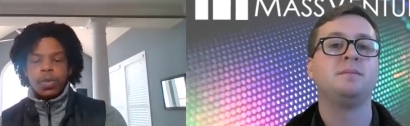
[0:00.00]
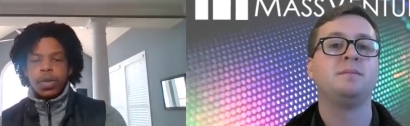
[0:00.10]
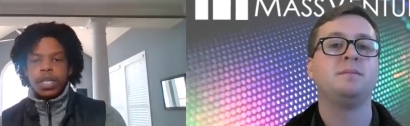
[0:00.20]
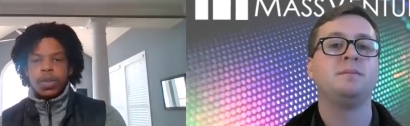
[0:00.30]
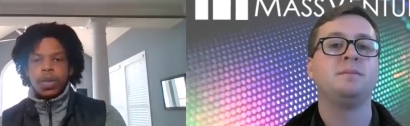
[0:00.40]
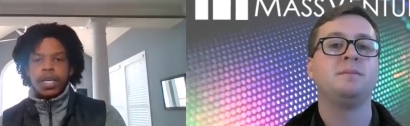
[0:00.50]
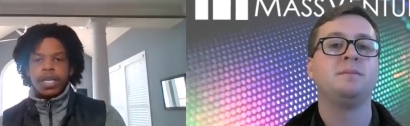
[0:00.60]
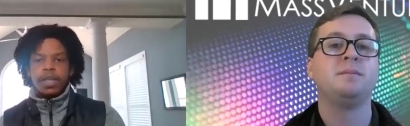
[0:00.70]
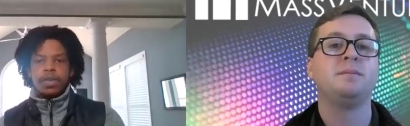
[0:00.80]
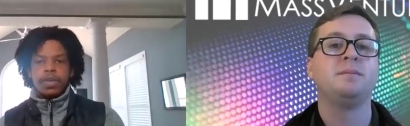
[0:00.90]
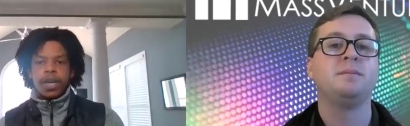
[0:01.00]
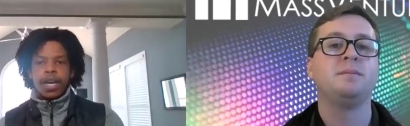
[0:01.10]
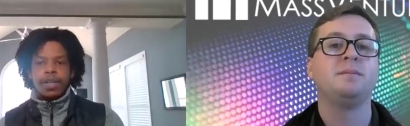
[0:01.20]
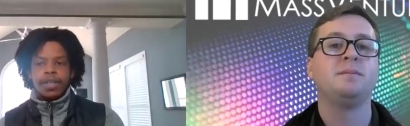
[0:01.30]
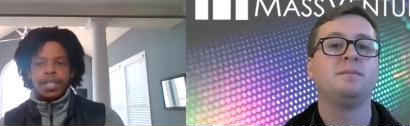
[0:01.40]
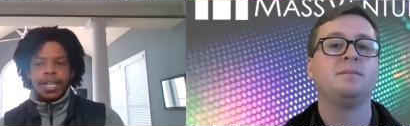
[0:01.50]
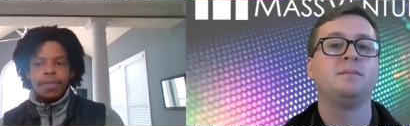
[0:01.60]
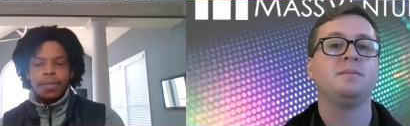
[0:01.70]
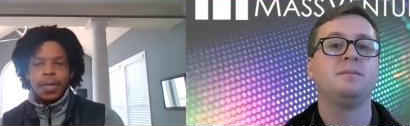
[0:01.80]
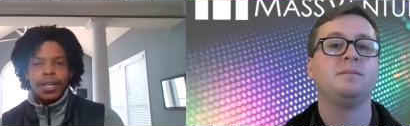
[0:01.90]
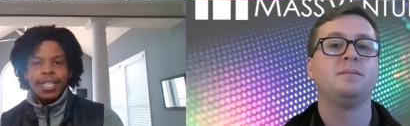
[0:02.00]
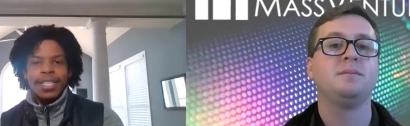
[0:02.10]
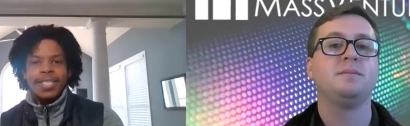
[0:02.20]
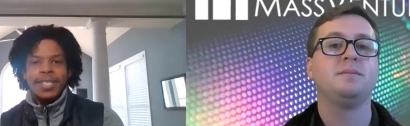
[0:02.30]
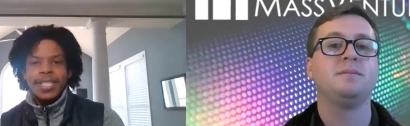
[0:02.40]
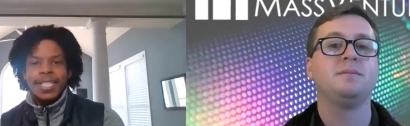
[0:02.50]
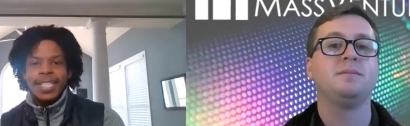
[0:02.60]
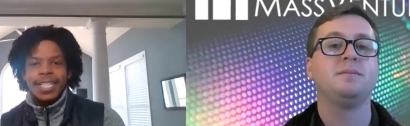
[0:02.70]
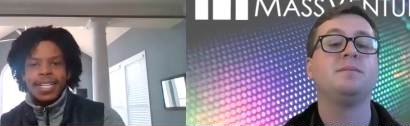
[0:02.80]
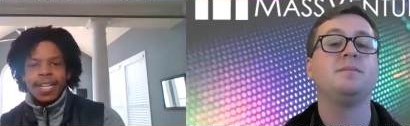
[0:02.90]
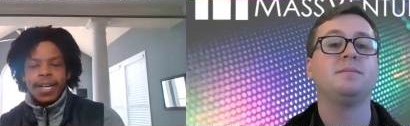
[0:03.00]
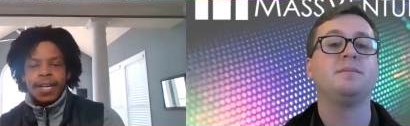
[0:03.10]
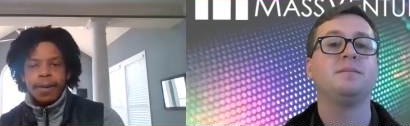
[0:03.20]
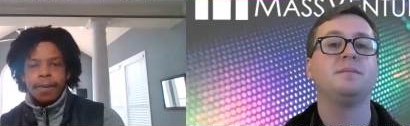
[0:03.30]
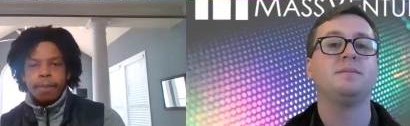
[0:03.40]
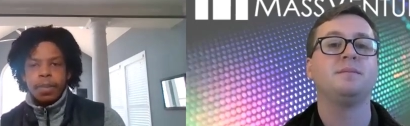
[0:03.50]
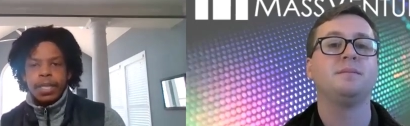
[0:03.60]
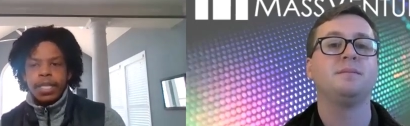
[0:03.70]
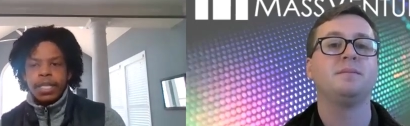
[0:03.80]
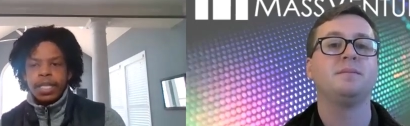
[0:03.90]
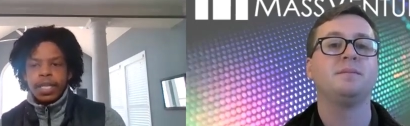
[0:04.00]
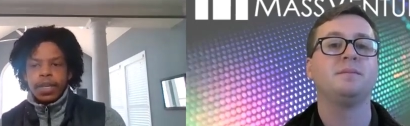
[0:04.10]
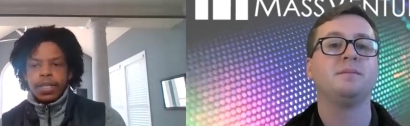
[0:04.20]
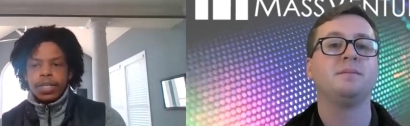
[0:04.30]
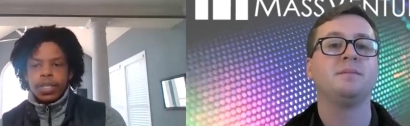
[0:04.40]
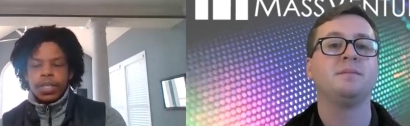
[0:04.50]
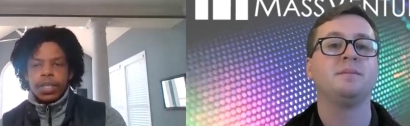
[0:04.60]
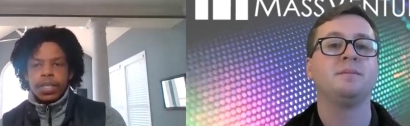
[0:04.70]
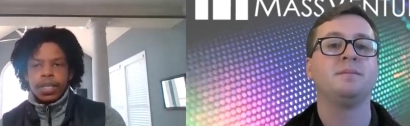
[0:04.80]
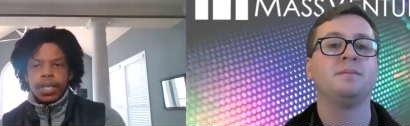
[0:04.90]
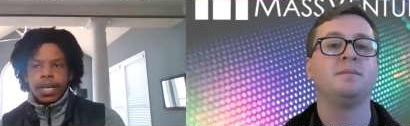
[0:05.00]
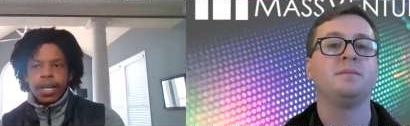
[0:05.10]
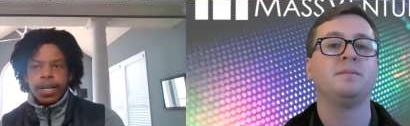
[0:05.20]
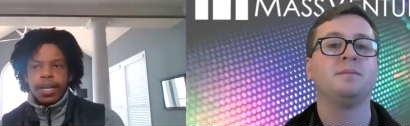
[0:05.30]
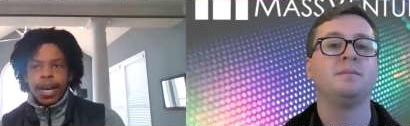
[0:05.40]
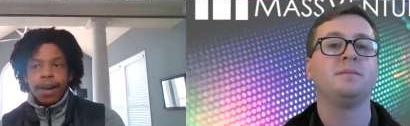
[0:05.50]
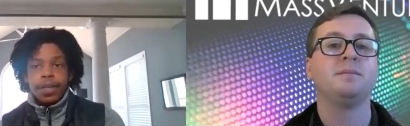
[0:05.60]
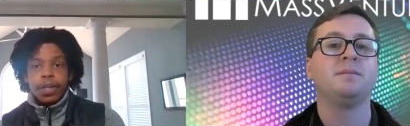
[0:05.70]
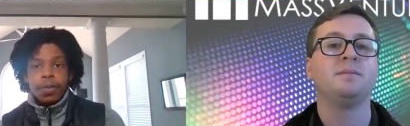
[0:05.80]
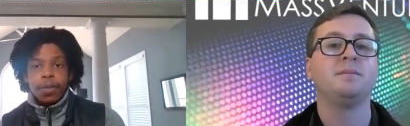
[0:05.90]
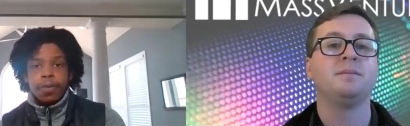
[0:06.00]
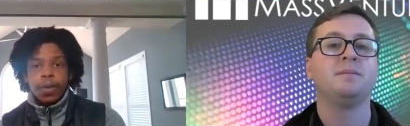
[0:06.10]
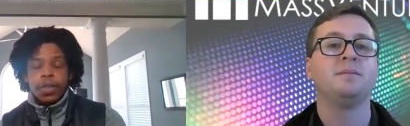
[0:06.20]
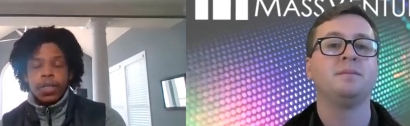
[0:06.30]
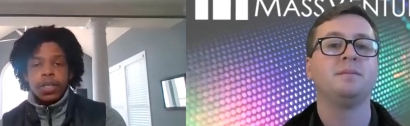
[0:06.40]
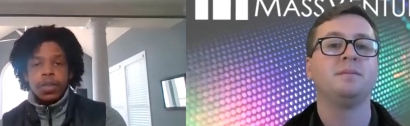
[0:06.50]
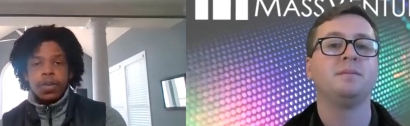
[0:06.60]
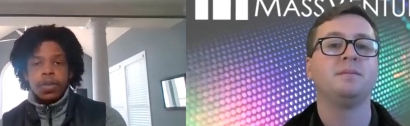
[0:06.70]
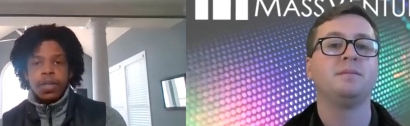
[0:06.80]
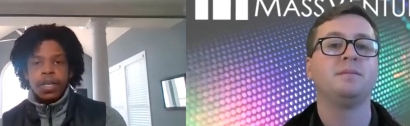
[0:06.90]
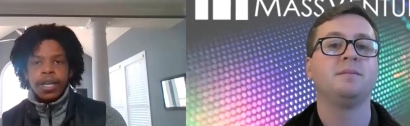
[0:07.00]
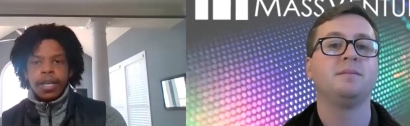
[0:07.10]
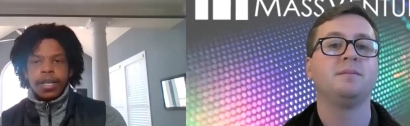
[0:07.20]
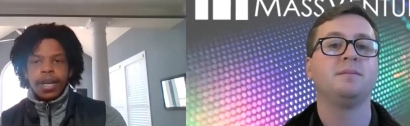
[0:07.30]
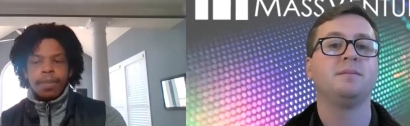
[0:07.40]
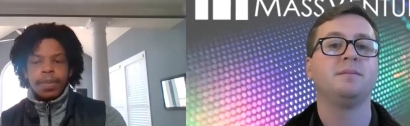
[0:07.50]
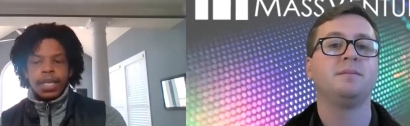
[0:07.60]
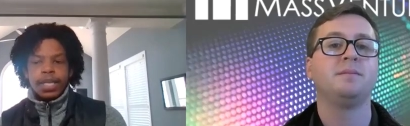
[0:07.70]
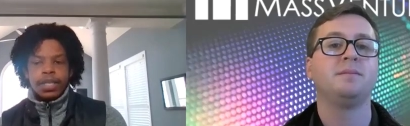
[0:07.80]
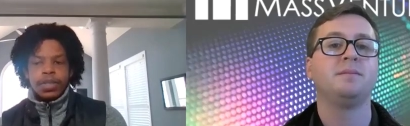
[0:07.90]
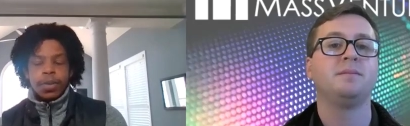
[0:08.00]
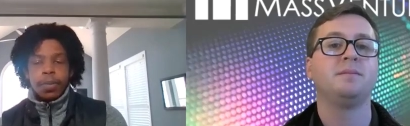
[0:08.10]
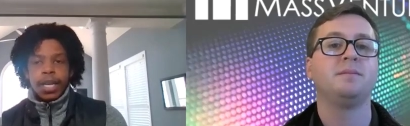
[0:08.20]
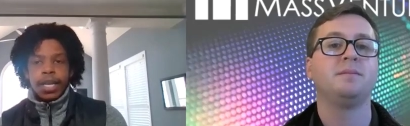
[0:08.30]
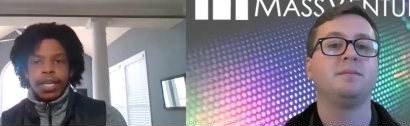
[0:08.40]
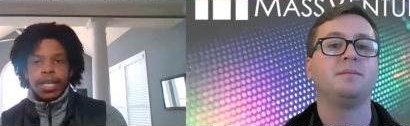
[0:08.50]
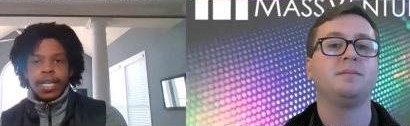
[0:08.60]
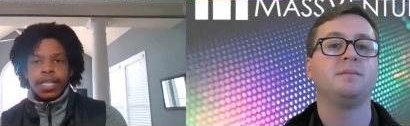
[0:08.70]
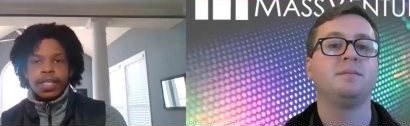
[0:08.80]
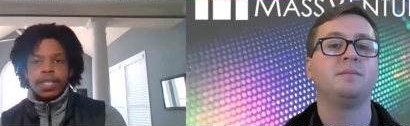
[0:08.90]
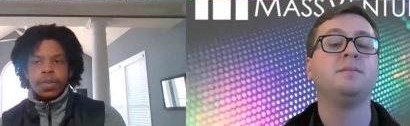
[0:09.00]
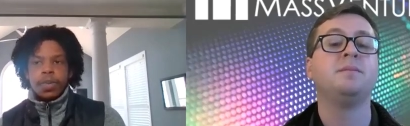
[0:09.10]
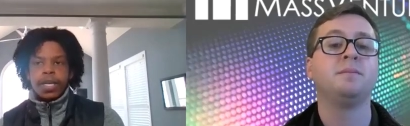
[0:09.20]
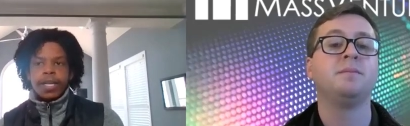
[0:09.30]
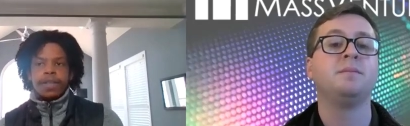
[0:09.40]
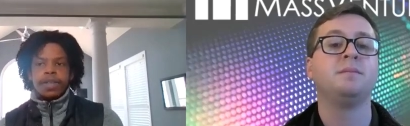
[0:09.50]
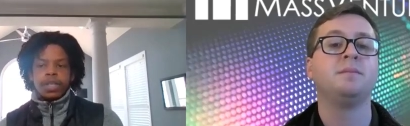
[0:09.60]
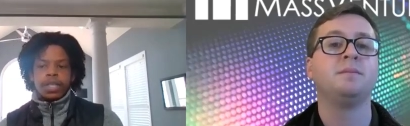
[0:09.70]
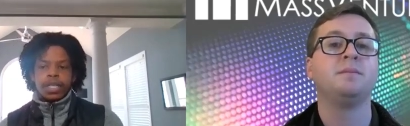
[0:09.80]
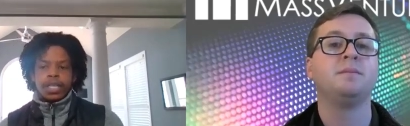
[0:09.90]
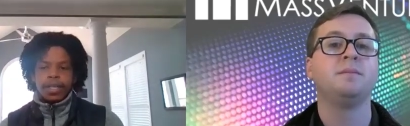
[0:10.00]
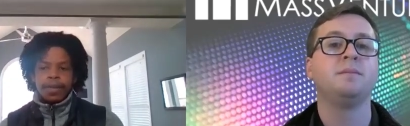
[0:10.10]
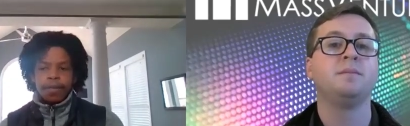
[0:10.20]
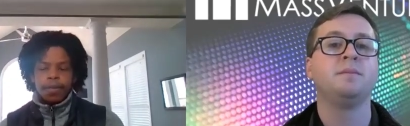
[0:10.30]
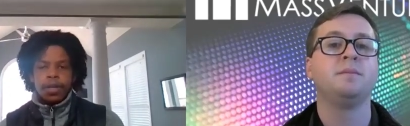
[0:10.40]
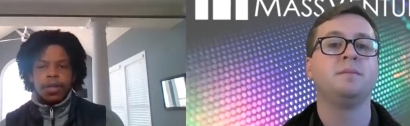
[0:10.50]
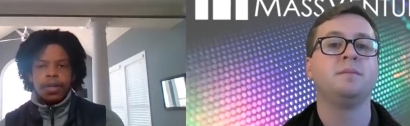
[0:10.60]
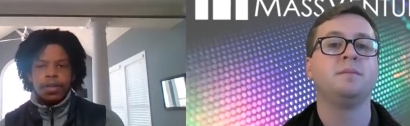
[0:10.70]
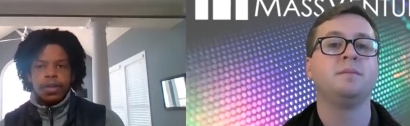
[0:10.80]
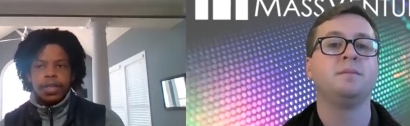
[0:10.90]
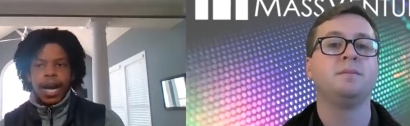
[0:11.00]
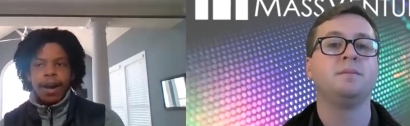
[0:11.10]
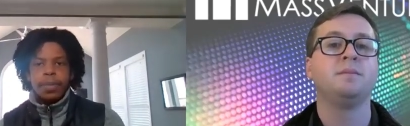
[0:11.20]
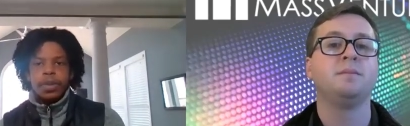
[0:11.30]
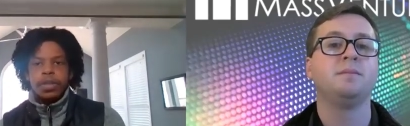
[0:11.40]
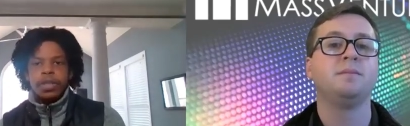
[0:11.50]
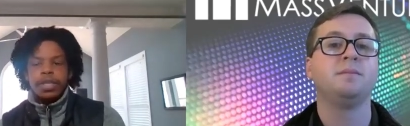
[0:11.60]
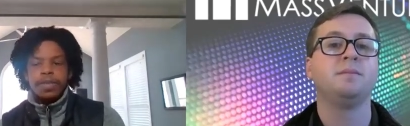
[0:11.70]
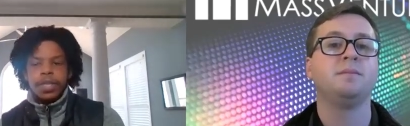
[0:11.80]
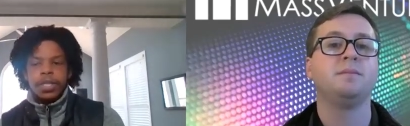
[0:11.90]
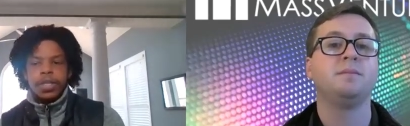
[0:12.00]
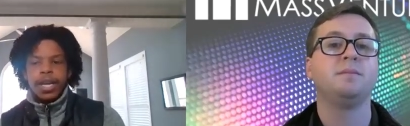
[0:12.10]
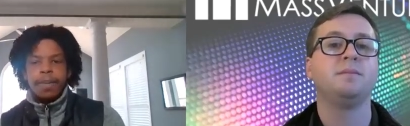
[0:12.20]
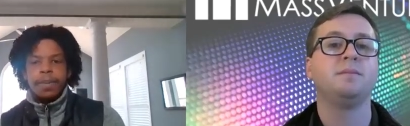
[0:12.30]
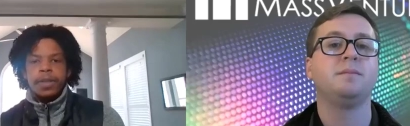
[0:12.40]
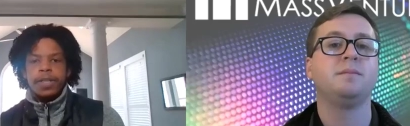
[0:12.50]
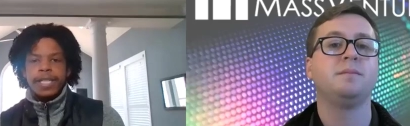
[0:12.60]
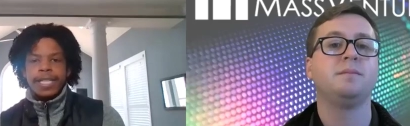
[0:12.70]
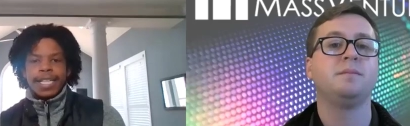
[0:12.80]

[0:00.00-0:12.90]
Speaker 1: in 2020 and throughout kind of American history. Um, but just uh, an avenue for folks to not be discriminated against when looking for capital and venture capital.